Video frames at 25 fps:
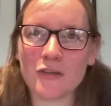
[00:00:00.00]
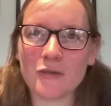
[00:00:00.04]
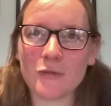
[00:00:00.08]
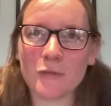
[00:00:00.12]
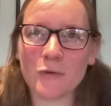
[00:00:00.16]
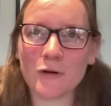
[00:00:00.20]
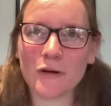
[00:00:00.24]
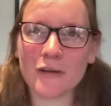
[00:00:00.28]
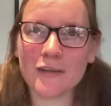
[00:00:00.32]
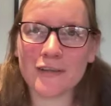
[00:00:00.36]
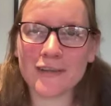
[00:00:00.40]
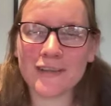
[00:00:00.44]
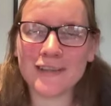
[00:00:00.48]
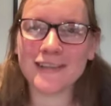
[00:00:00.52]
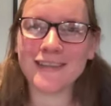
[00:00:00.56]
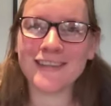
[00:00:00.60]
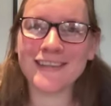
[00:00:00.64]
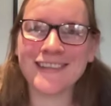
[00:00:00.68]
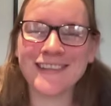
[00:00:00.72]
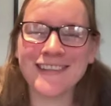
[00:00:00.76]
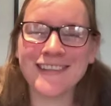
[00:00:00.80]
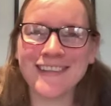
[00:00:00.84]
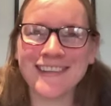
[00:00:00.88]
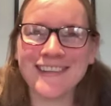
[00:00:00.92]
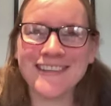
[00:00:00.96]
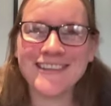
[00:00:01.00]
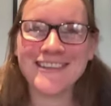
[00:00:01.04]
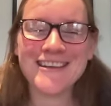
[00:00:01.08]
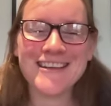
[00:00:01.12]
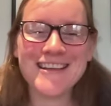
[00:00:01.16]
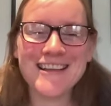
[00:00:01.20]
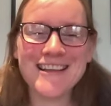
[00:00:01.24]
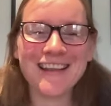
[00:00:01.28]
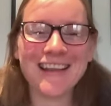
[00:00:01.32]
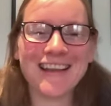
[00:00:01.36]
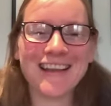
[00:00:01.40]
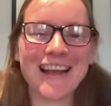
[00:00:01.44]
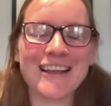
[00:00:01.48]
to word it.
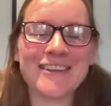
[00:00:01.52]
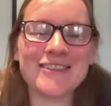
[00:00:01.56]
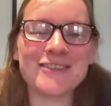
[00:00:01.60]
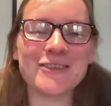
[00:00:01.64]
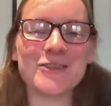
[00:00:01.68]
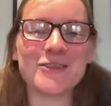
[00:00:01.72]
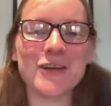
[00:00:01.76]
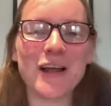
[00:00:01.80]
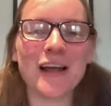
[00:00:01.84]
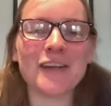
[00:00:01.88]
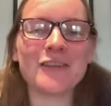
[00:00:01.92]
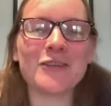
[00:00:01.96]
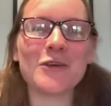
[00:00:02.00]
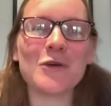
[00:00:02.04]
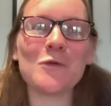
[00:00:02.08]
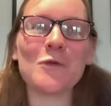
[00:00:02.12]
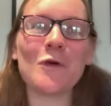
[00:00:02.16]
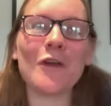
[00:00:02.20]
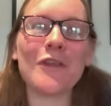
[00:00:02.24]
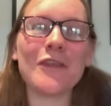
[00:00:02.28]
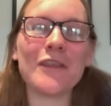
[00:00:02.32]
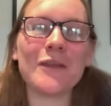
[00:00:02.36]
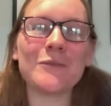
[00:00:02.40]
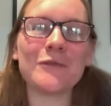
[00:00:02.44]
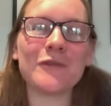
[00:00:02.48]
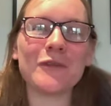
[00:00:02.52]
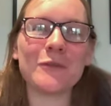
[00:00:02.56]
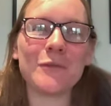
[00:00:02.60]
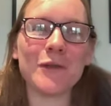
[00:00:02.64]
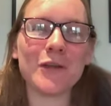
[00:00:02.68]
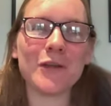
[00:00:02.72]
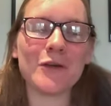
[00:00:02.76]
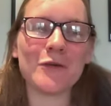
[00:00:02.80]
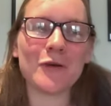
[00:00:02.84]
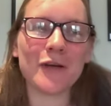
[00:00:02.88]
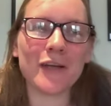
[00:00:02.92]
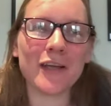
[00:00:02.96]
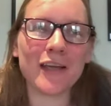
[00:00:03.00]
Like I don't want them to be
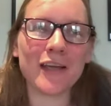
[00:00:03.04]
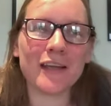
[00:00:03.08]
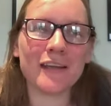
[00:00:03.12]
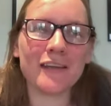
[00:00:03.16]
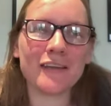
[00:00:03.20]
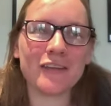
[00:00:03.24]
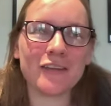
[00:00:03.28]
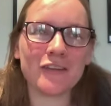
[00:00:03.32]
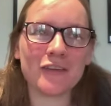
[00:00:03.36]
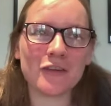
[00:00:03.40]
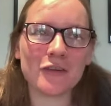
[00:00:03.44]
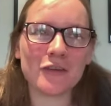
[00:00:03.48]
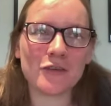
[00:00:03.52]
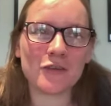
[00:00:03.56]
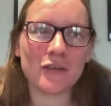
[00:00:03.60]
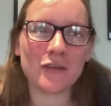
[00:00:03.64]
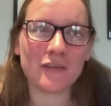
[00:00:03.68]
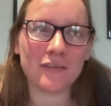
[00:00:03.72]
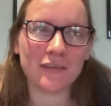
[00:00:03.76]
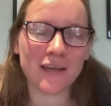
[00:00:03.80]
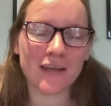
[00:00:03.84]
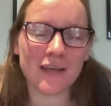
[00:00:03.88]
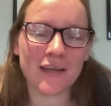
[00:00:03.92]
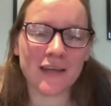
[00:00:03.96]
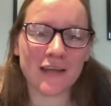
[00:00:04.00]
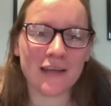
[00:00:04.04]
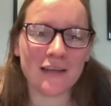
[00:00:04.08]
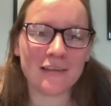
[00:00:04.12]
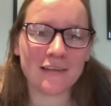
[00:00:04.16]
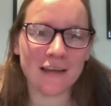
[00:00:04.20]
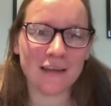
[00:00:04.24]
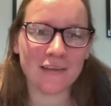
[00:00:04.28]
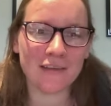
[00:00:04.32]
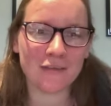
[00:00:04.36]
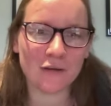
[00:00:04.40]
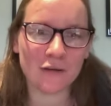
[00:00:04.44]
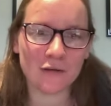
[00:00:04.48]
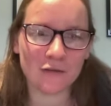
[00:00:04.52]
going into school and sitting at a
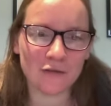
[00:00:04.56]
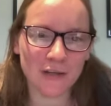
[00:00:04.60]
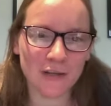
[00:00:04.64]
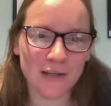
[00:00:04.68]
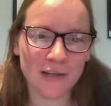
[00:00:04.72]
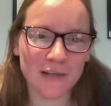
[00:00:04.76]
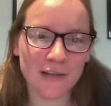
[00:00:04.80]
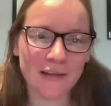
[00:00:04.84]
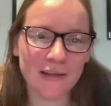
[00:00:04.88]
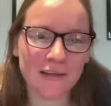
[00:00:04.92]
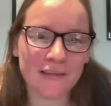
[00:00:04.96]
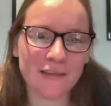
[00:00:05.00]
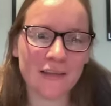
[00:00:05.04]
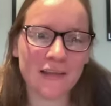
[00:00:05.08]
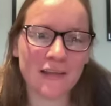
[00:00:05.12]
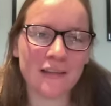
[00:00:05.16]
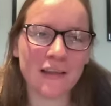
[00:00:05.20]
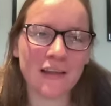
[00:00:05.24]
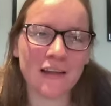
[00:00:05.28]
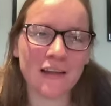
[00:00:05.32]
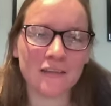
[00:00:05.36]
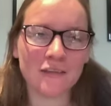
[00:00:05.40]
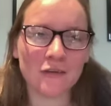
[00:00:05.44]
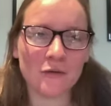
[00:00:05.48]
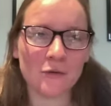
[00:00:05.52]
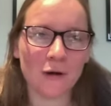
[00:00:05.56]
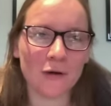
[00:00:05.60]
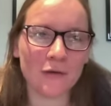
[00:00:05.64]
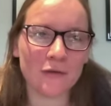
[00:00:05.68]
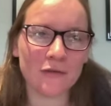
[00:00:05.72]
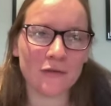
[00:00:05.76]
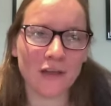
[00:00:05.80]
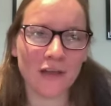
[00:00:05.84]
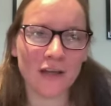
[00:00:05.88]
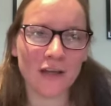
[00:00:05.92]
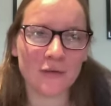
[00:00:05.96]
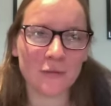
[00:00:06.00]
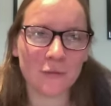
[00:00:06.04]
desk all day. Like they like to go
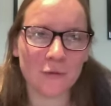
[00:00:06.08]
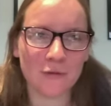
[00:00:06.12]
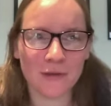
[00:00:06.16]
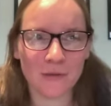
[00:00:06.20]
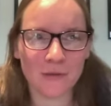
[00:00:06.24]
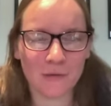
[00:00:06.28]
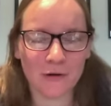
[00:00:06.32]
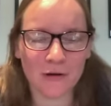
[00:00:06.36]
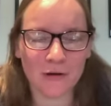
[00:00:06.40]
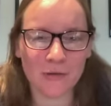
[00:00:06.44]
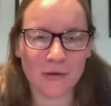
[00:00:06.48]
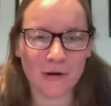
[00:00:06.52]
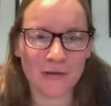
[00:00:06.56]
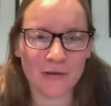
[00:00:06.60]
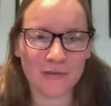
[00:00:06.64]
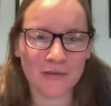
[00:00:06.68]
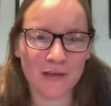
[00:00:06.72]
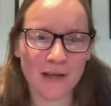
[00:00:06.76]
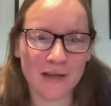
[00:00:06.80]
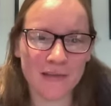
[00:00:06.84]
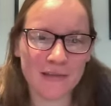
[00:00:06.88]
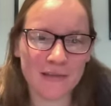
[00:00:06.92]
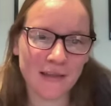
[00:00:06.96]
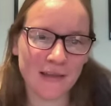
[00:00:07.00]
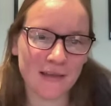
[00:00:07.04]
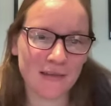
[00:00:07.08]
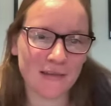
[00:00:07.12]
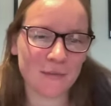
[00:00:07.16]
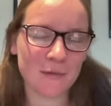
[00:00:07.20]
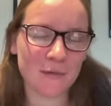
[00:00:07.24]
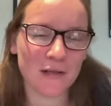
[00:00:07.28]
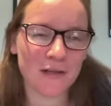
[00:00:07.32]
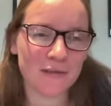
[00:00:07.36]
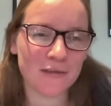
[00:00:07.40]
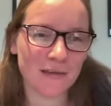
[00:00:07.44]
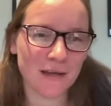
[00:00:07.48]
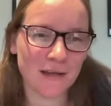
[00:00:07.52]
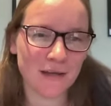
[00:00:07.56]
outside when they want to go outside. They like to be
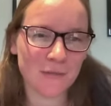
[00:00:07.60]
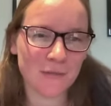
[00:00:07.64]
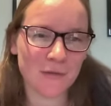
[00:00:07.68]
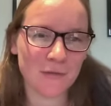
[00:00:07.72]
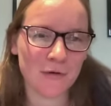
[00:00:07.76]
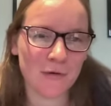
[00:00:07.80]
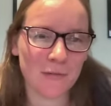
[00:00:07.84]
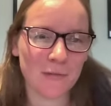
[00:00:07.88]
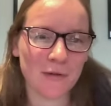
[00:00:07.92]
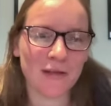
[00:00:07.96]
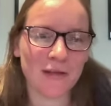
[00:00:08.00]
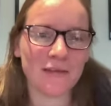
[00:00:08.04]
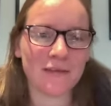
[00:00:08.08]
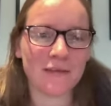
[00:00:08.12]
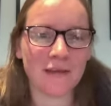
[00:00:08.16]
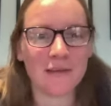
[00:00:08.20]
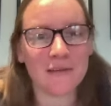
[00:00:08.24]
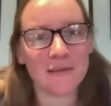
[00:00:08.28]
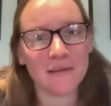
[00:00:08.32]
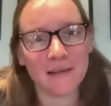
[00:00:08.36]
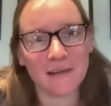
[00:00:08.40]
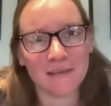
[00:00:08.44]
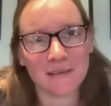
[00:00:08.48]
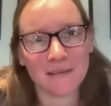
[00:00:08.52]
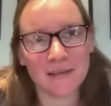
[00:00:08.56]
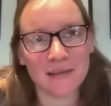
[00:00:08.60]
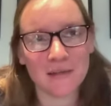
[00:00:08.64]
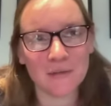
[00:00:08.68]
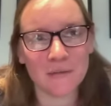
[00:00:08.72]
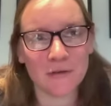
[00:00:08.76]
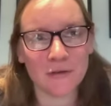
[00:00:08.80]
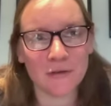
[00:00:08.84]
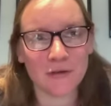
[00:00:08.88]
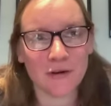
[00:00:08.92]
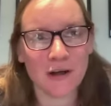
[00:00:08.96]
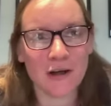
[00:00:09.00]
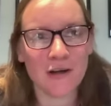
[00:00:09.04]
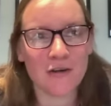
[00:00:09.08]
inside when they want to be inside. They like to eat
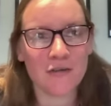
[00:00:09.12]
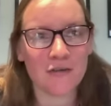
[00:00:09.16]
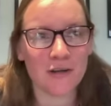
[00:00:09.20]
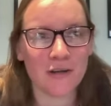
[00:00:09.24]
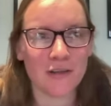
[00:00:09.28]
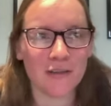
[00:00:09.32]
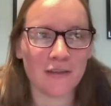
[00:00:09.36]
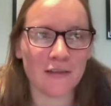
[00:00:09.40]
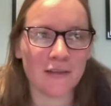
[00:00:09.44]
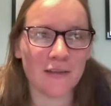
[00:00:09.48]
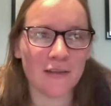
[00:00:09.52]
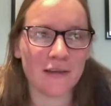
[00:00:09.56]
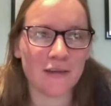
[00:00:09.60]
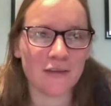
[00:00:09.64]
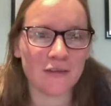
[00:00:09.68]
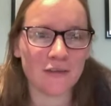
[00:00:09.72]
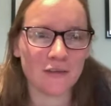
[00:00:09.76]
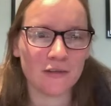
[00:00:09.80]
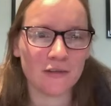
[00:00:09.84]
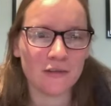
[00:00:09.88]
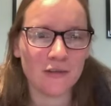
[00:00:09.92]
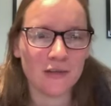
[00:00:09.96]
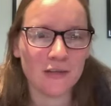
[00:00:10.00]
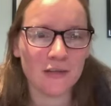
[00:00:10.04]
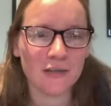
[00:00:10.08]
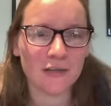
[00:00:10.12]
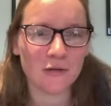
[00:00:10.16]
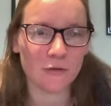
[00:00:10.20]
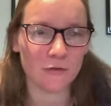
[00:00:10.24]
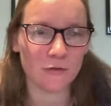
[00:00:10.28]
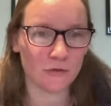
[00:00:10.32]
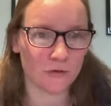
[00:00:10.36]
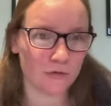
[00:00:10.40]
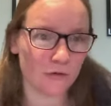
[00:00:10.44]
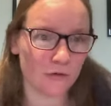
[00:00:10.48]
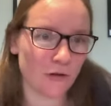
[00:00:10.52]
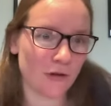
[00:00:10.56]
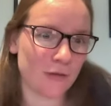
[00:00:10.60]
when they're hungry. They like to go to
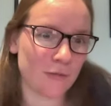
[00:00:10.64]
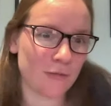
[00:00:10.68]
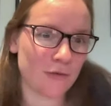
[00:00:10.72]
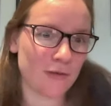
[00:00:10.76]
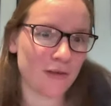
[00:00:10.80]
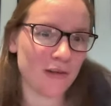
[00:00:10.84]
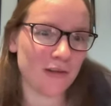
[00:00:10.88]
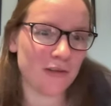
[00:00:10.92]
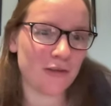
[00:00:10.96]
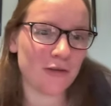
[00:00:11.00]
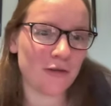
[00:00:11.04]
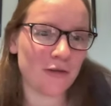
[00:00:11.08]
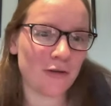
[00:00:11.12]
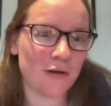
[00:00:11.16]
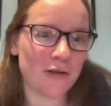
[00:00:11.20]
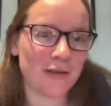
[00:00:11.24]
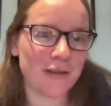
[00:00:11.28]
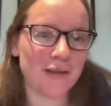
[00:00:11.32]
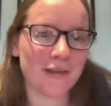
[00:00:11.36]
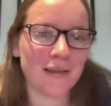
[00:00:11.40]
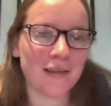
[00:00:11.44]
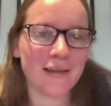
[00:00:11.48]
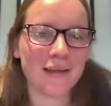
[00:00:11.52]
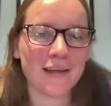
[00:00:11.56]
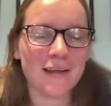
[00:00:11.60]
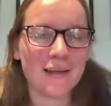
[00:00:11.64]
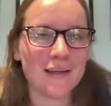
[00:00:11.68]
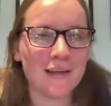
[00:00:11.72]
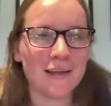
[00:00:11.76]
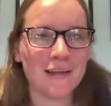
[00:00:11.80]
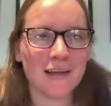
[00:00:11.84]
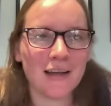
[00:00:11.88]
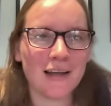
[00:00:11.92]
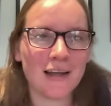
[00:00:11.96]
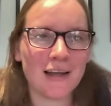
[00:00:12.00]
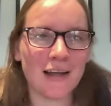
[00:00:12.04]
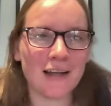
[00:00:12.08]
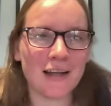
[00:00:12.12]
the toilet when they need the toilet. Like,
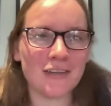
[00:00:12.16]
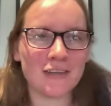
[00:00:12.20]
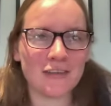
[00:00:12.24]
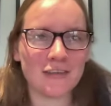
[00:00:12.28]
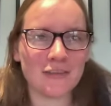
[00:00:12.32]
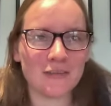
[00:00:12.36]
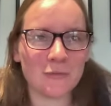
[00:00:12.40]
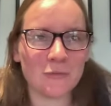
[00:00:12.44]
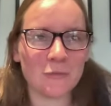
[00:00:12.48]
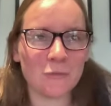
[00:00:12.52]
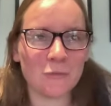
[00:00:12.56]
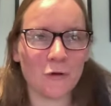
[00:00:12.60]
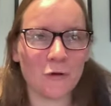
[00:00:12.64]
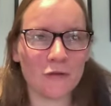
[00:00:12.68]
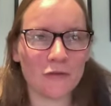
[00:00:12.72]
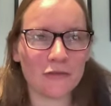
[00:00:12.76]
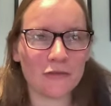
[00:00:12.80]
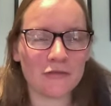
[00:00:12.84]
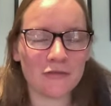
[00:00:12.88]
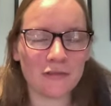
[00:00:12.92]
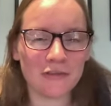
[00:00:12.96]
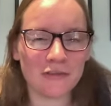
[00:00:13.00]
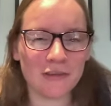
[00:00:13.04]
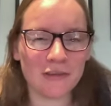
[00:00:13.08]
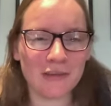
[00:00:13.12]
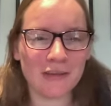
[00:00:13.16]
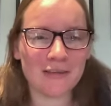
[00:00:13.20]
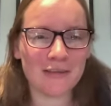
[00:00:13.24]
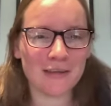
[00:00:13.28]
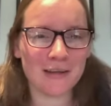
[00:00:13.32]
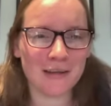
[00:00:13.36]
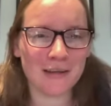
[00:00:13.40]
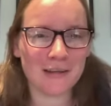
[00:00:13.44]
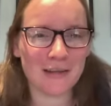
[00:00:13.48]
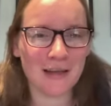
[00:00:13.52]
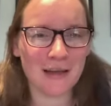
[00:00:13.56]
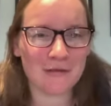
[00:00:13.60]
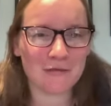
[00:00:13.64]
and I just want to
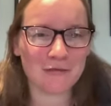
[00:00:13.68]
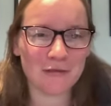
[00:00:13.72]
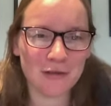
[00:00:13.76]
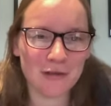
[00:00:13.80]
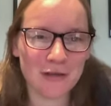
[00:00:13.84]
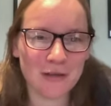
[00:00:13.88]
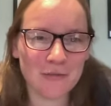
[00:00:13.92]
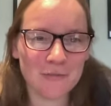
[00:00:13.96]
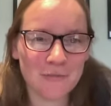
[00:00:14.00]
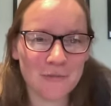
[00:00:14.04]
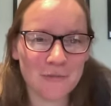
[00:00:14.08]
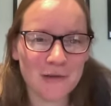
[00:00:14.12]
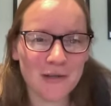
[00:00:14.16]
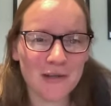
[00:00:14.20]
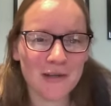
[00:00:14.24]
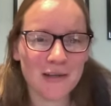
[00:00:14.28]
facilitate that for them